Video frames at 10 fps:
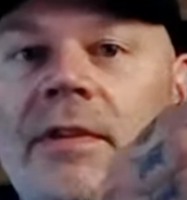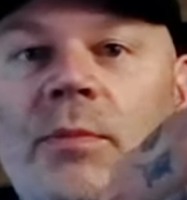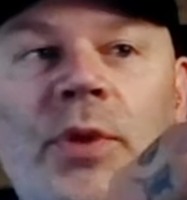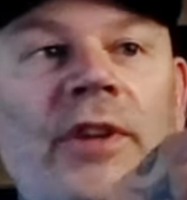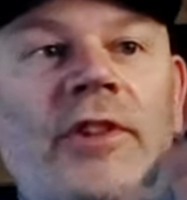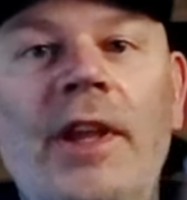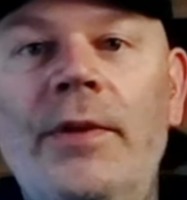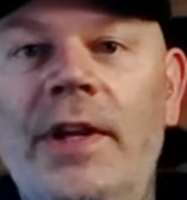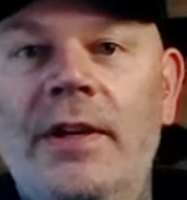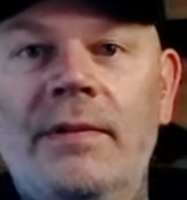Breech
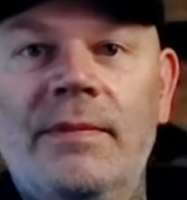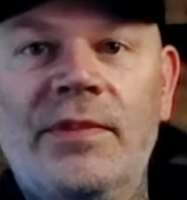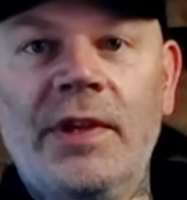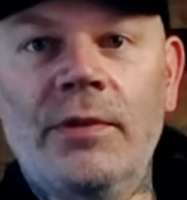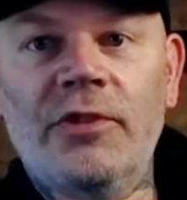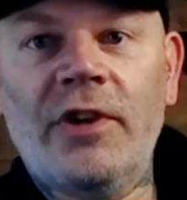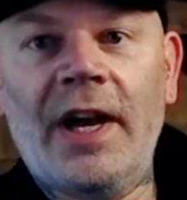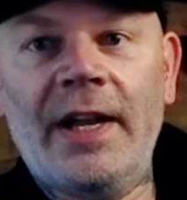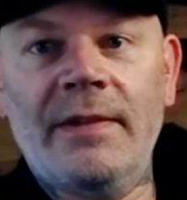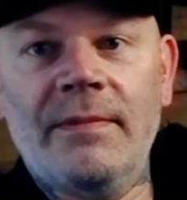loading, single
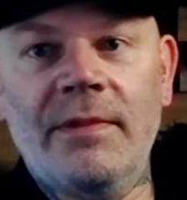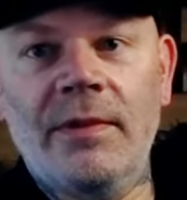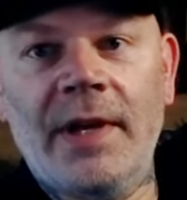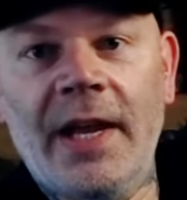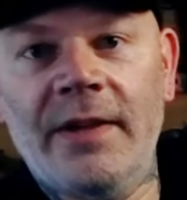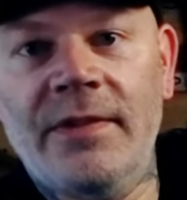shot. You can